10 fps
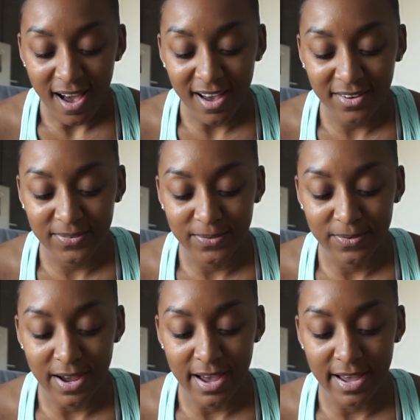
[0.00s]

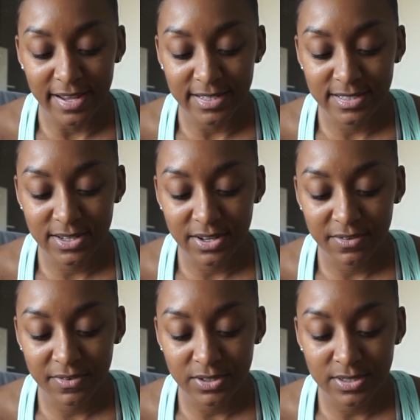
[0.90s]
Alright, so
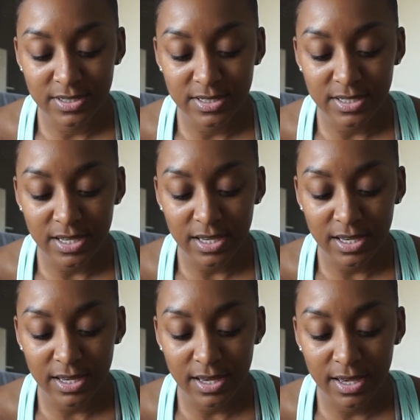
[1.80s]
if you
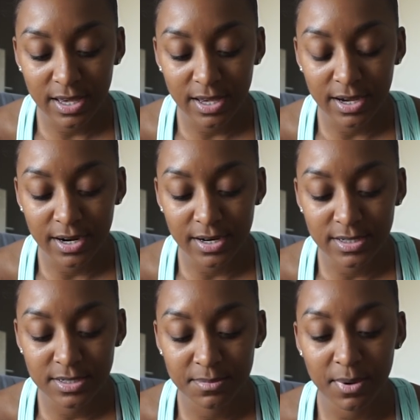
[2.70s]
see here,
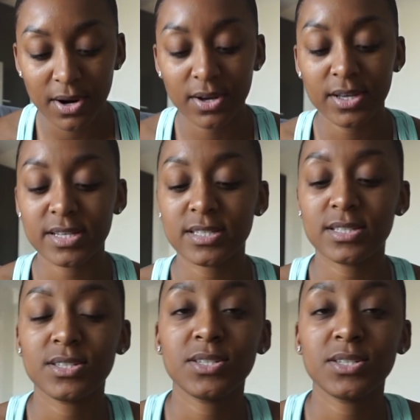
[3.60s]
tomorrow is the